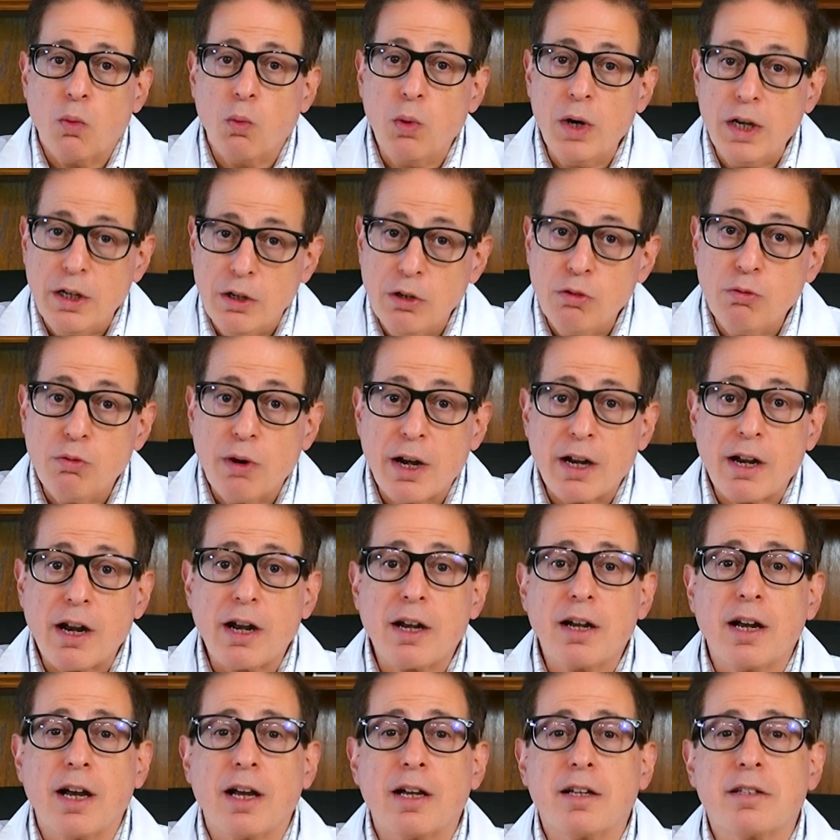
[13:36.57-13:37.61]
We do
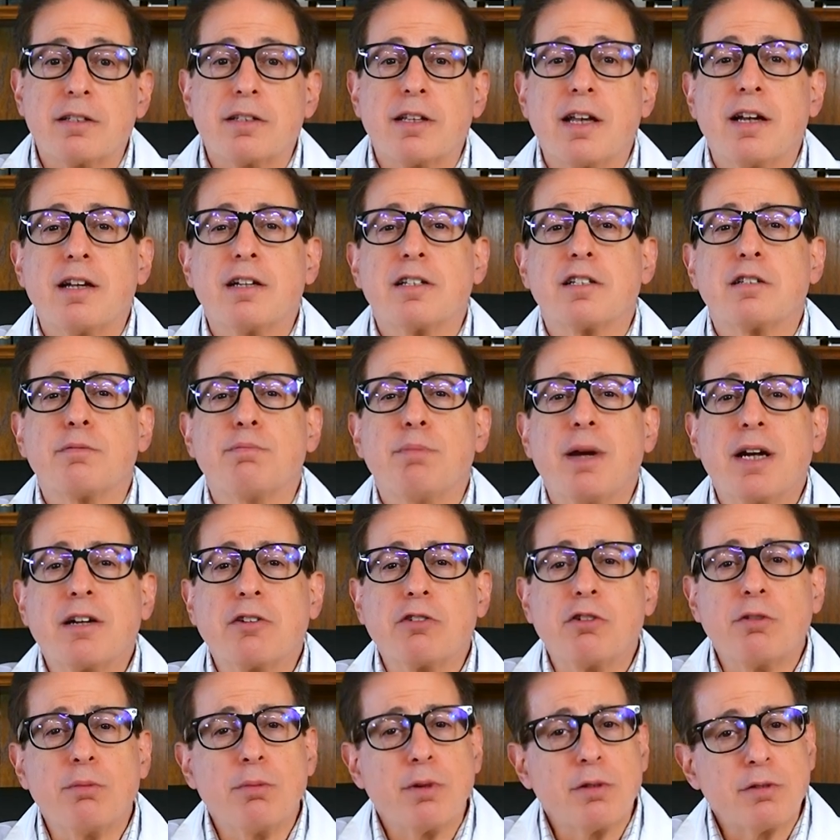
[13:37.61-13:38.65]
recognize that a
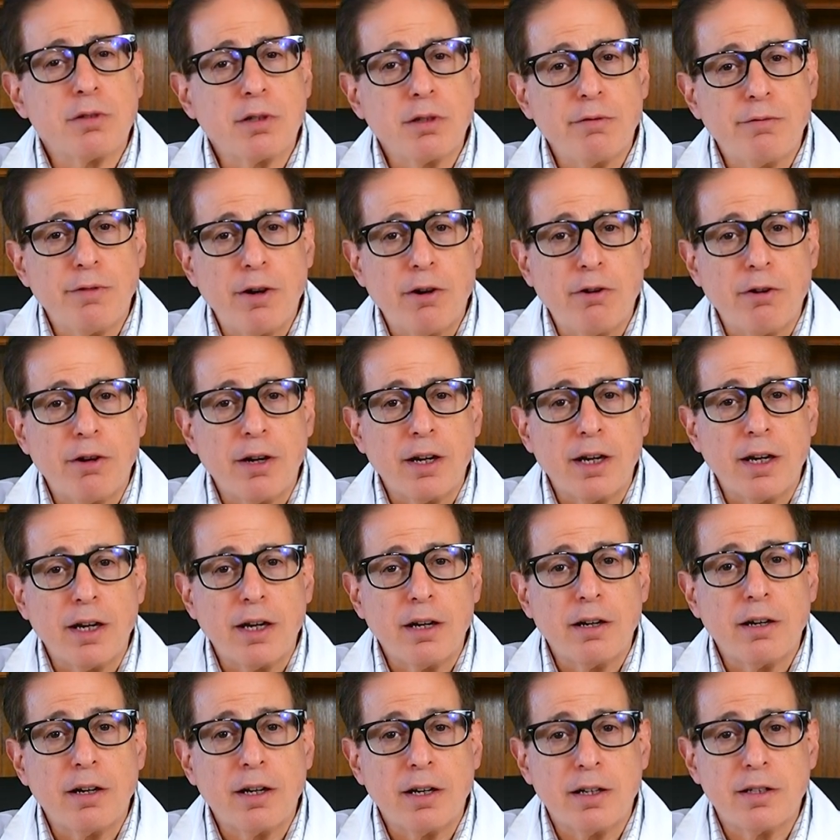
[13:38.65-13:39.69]
spectrum of
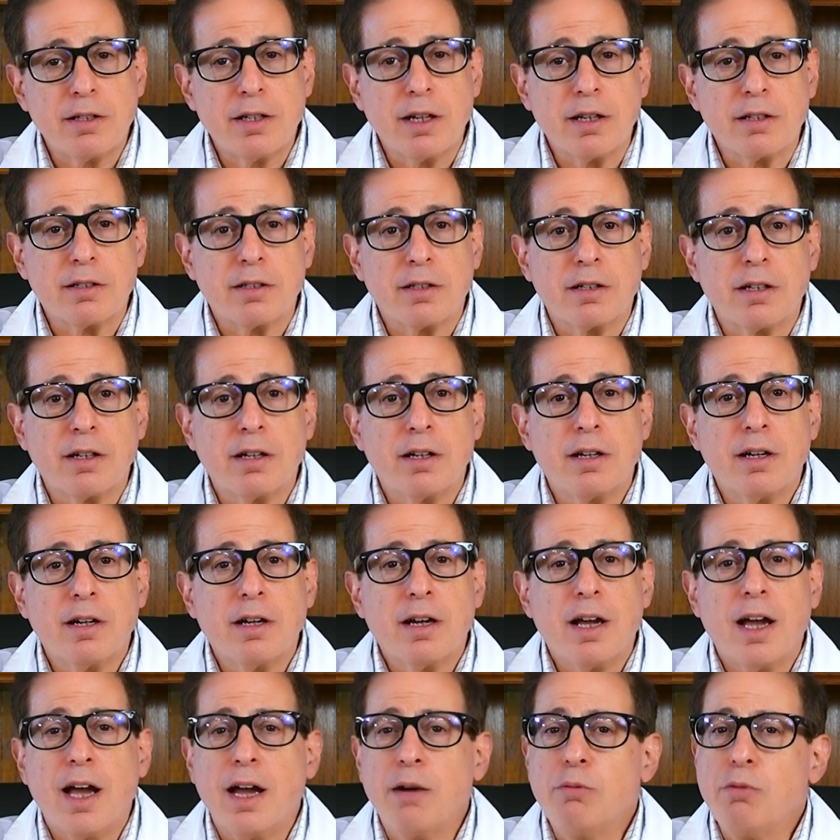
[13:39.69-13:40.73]
severity exists,
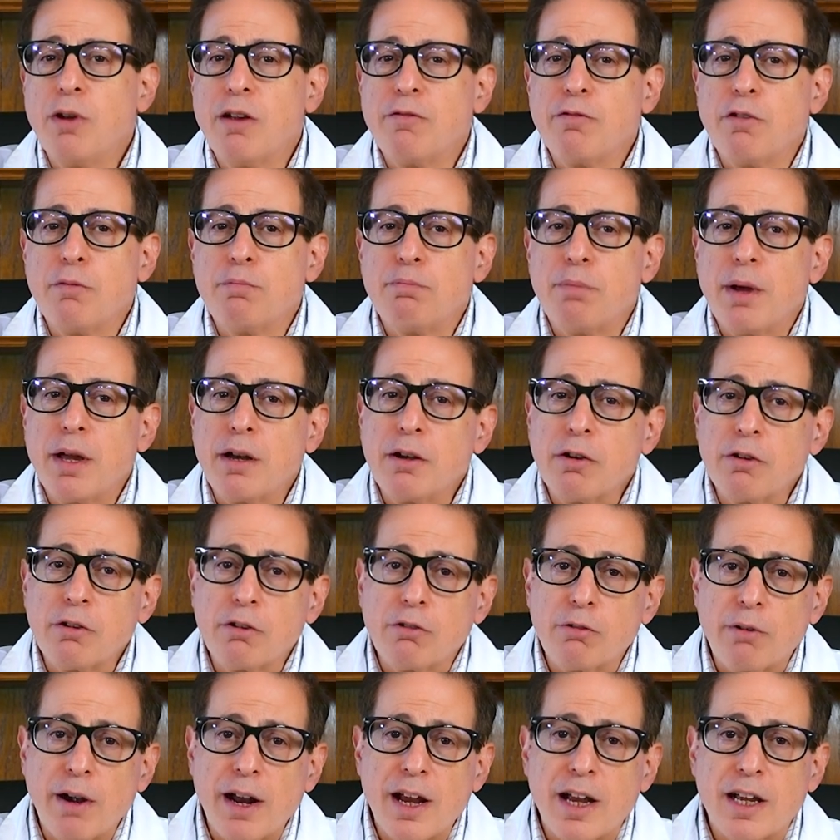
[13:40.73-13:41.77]
and we have a better
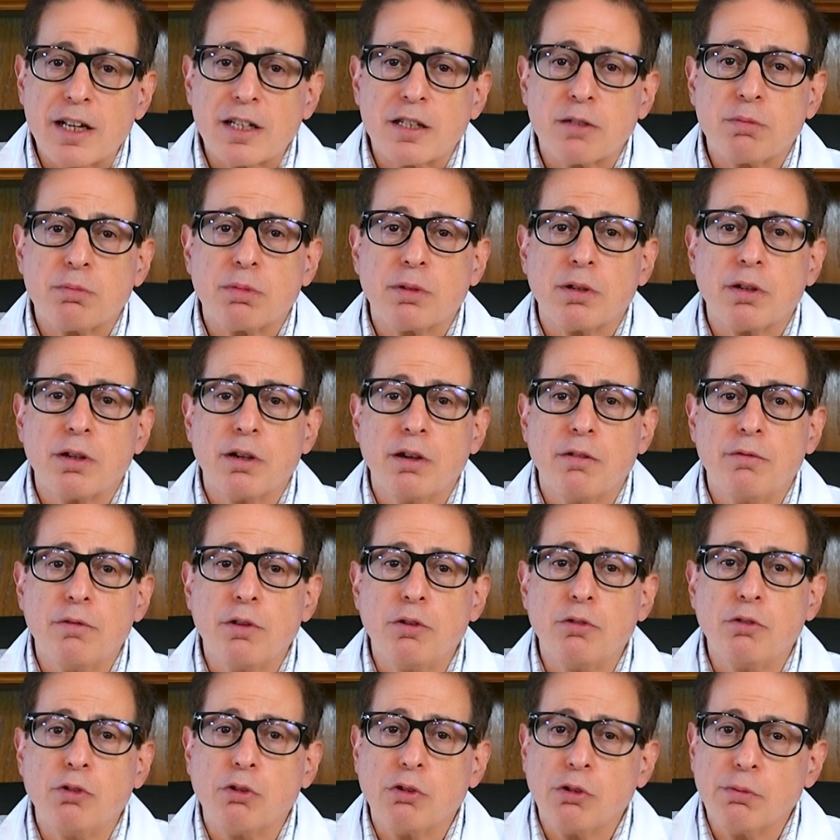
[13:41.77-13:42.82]
grasp of
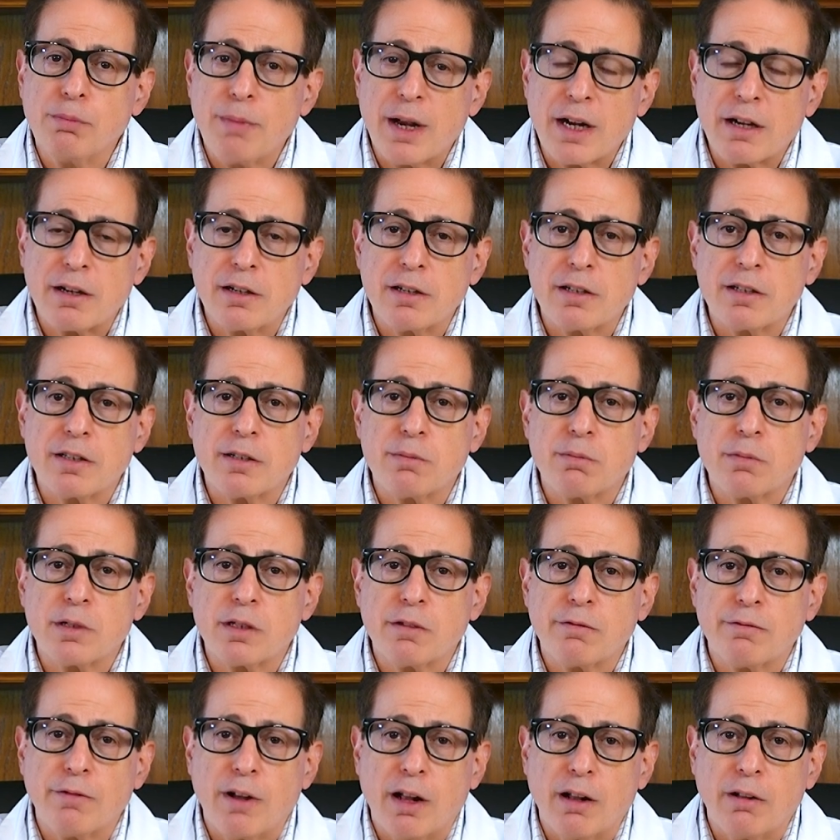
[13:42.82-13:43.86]
the neural mechanisms
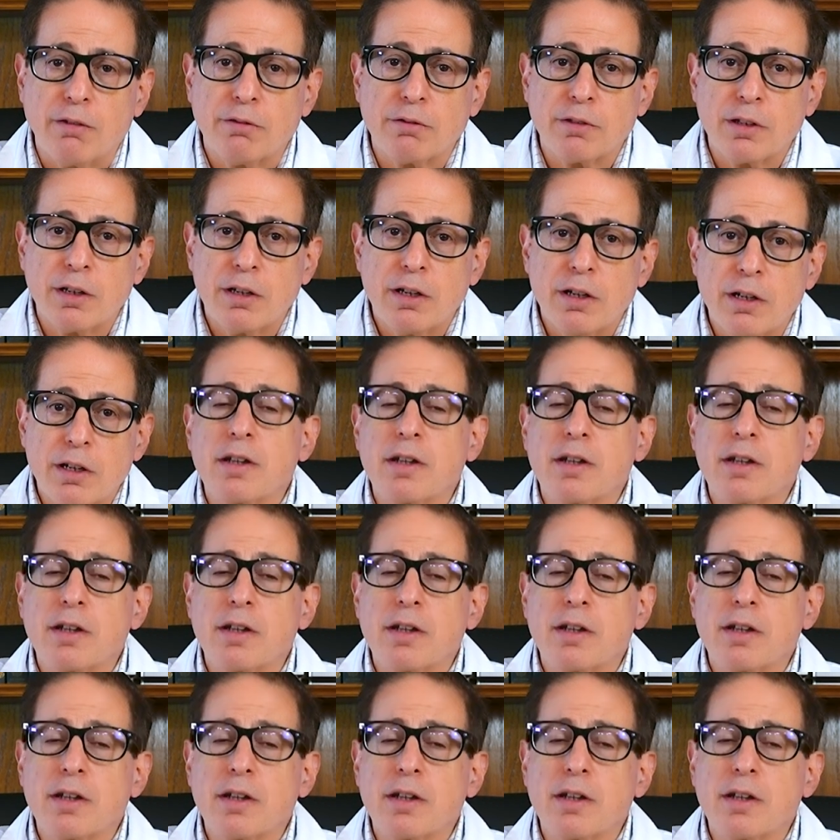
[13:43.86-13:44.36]
involved.